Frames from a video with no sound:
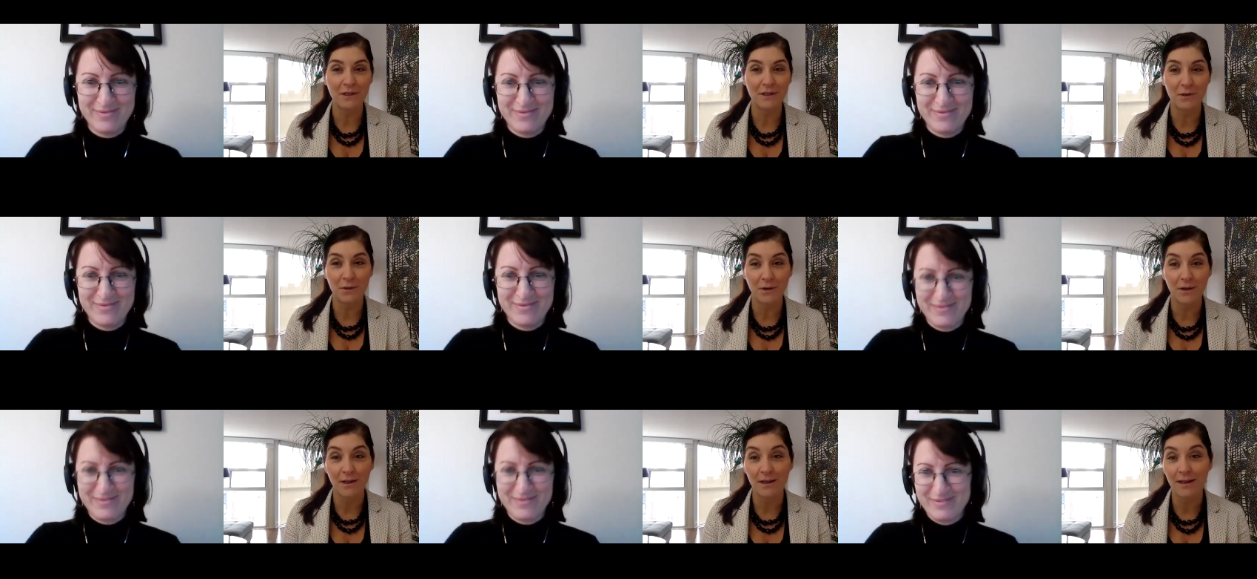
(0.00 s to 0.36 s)

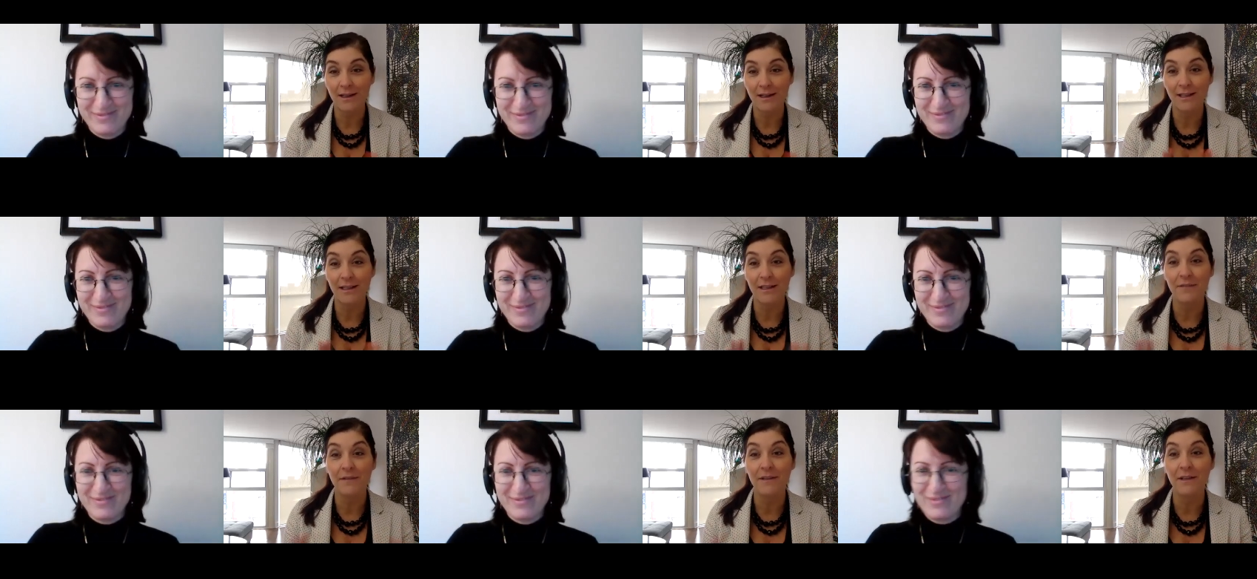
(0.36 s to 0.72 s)
Speaker 1: Victoria, I
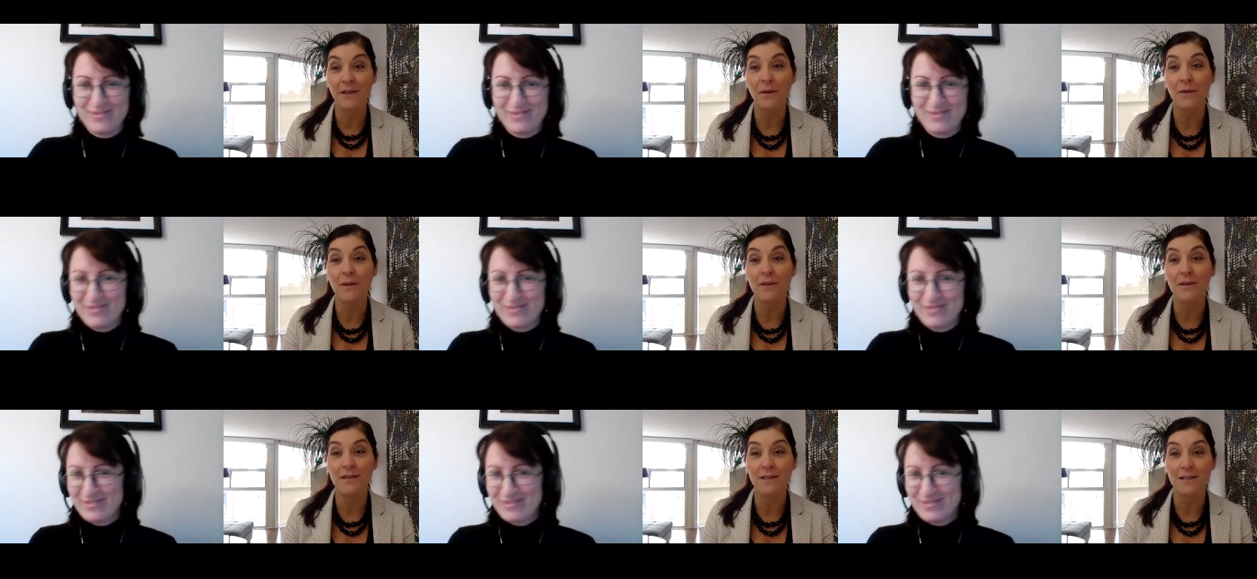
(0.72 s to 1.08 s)
didn't even
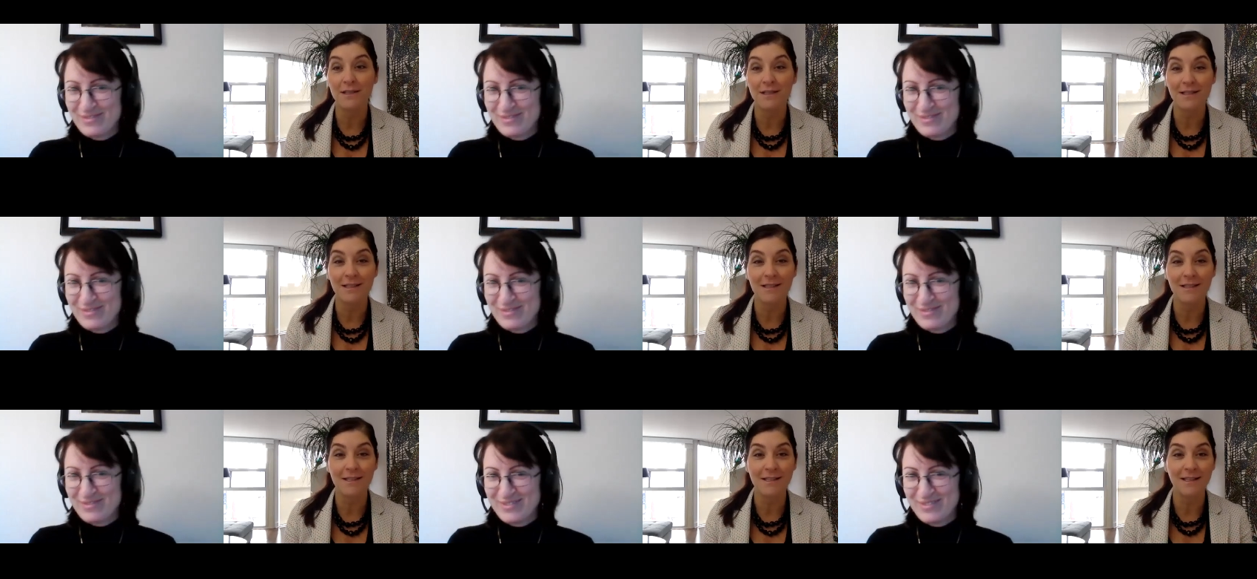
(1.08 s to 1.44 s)
know this
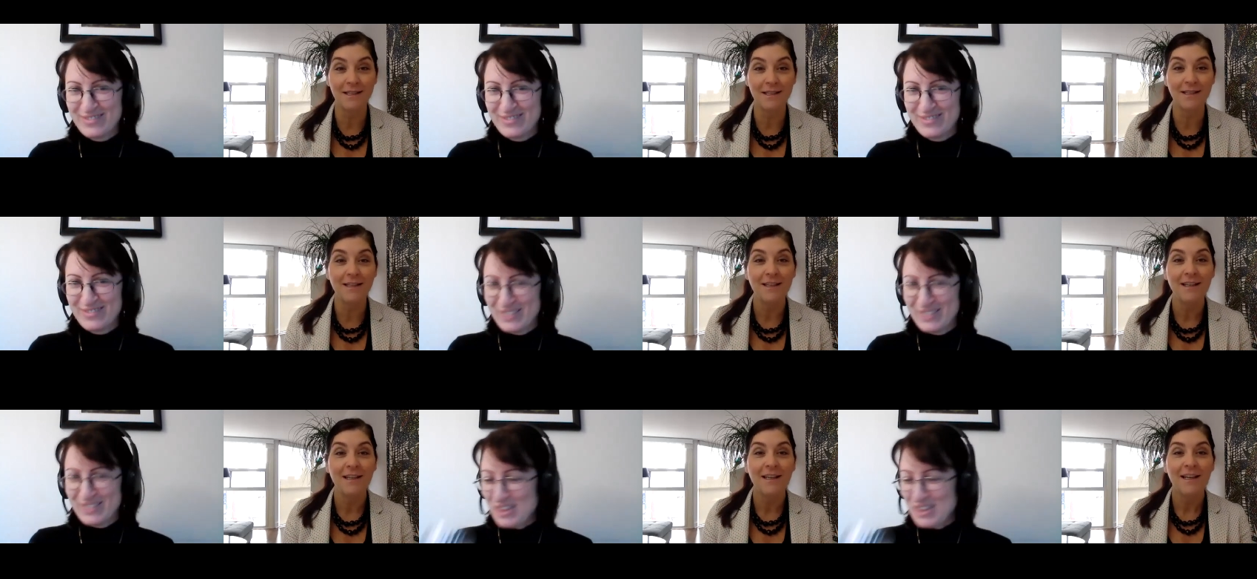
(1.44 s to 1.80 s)

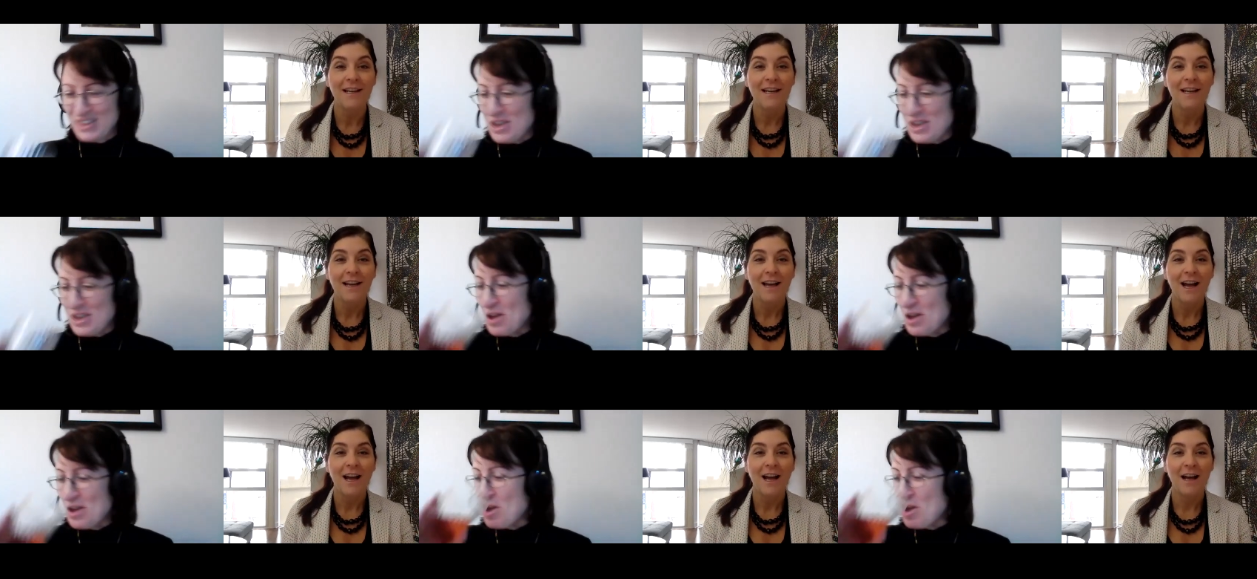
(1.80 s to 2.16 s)
existed.
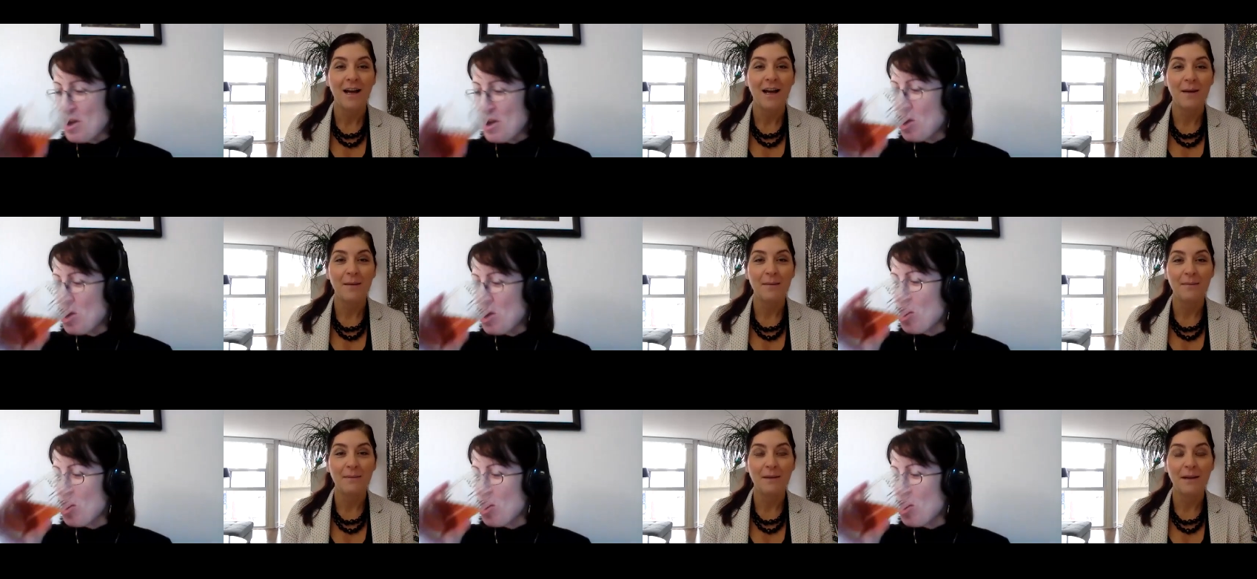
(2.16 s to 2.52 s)

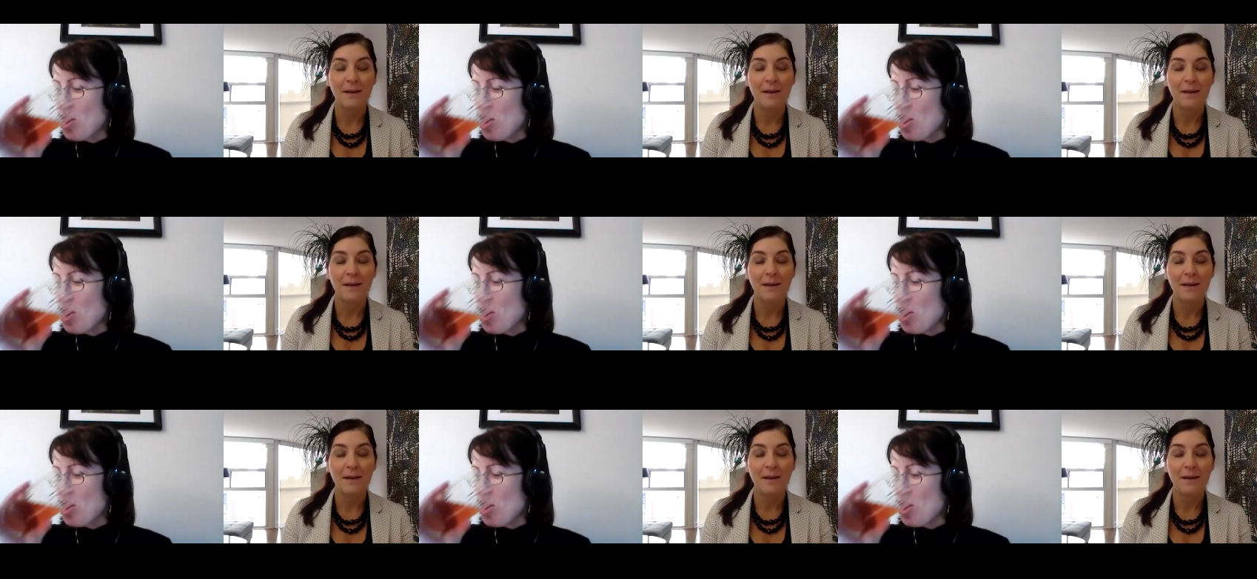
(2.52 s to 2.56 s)
Um,